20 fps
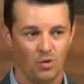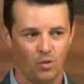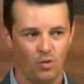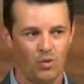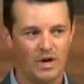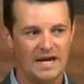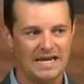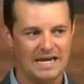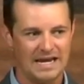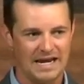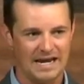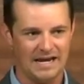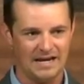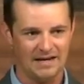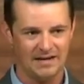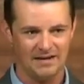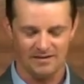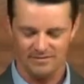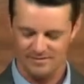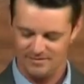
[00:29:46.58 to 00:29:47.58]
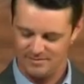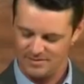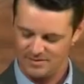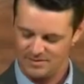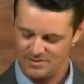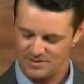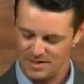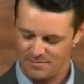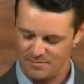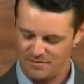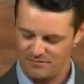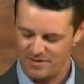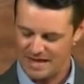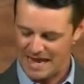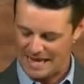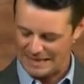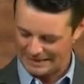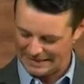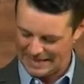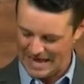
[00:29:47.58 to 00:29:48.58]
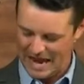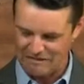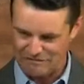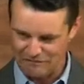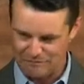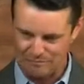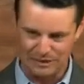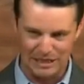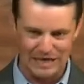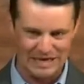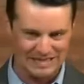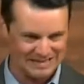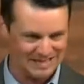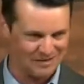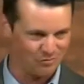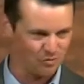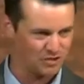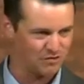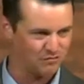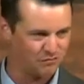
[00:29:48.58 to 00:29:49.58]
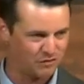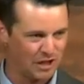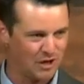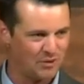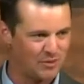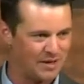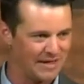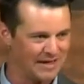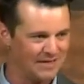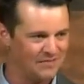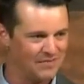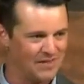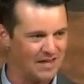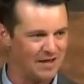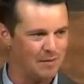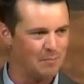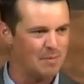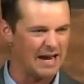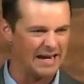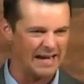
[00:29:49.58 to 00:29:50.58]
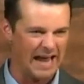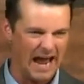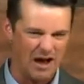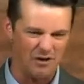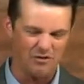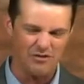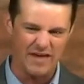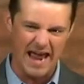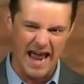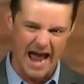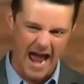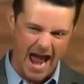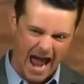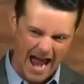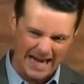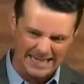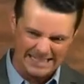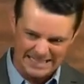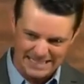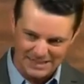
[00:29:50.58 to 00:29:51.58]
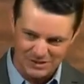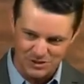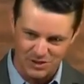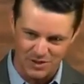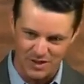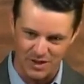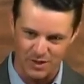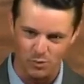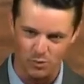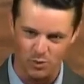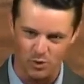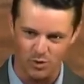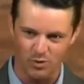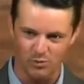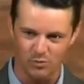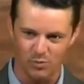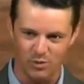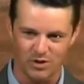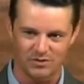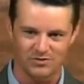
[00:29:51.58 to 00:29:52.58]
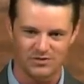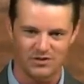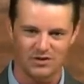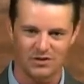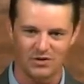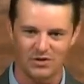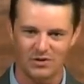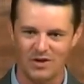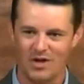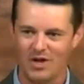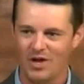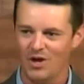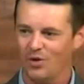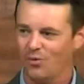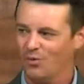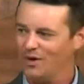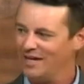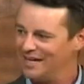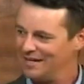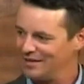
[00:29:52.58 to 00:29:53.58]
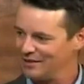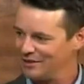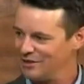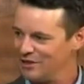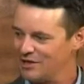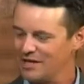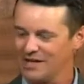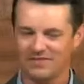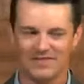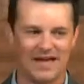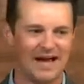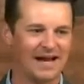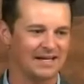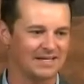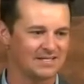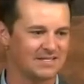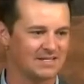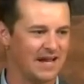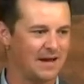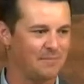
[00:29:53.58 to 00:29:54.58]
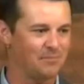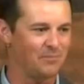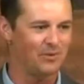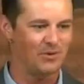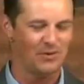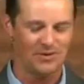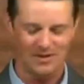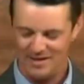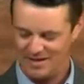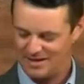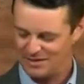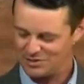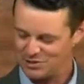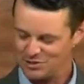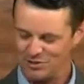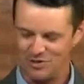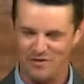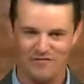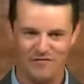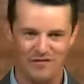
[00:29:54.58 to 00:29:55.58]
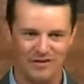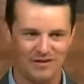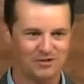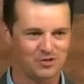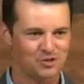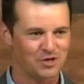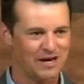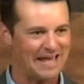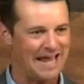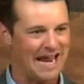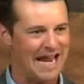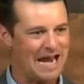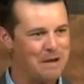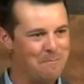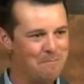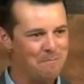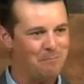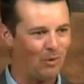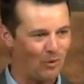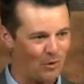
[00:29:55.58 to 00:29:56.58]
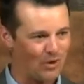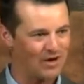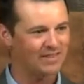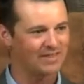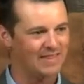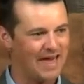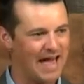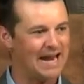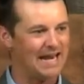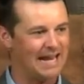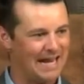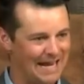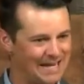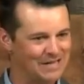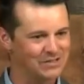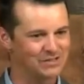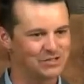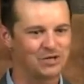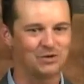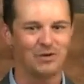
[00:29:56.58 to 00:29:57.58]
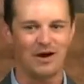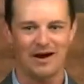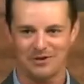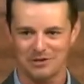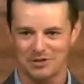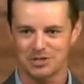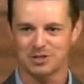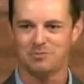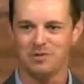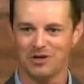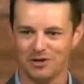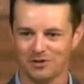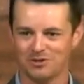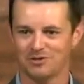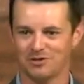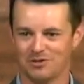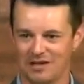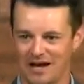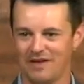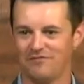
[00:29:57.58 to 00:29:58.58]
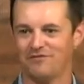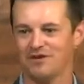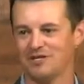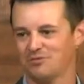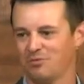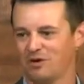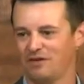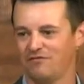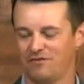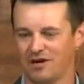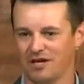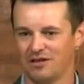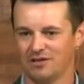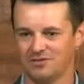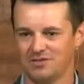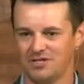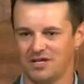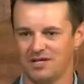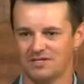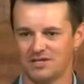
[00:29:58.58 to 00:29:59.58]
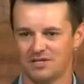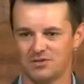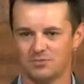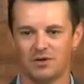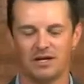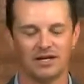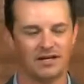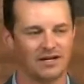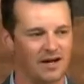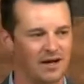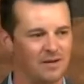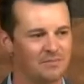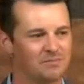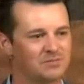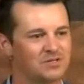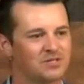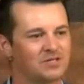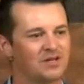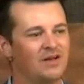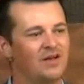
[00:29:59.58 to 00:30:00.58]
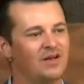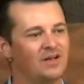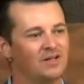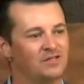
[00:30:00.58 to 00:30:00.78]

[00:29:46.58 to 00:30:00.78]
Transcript: we need some of that lifeblood that was flowing in them and how they acted during World War II. We need to look at that example and sort of try to import that into our spiritual life as we follow Jesus when it comes